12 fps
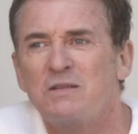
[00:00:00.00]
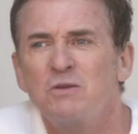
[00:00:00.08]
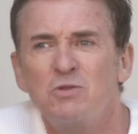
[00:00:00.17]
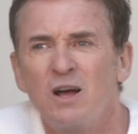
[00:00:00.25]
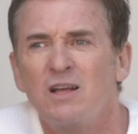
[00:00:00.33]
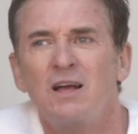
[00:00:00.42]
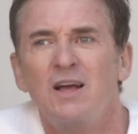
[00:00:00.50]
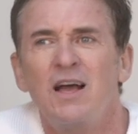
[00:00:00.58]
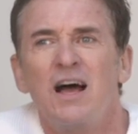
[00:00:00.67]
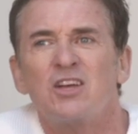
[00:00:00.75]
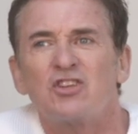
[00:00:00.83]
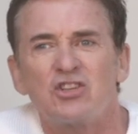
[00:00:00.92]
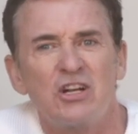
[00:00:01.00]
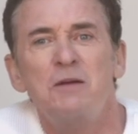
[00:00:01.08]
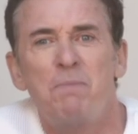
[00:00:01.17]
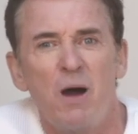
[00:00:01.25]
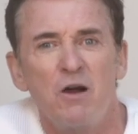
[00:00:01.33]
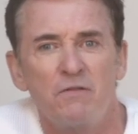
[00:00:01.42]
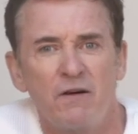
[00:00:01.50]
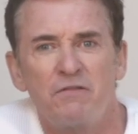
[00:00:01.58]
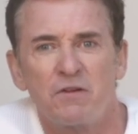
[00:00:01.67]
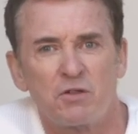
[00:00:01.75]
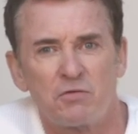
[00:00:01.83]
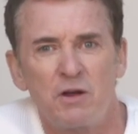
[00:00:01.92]
it was like a, a sleepover
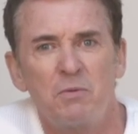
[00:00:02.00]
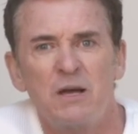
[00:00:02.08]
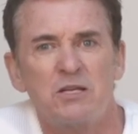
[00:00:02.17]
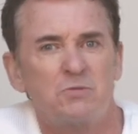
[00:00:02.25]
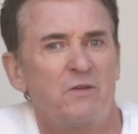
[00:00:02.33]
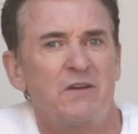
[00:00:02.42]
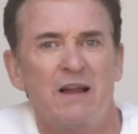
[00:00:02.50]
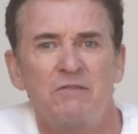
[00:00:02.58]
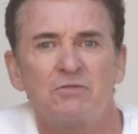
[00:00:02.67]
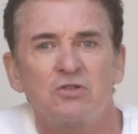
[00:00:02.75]
for three weeks with 11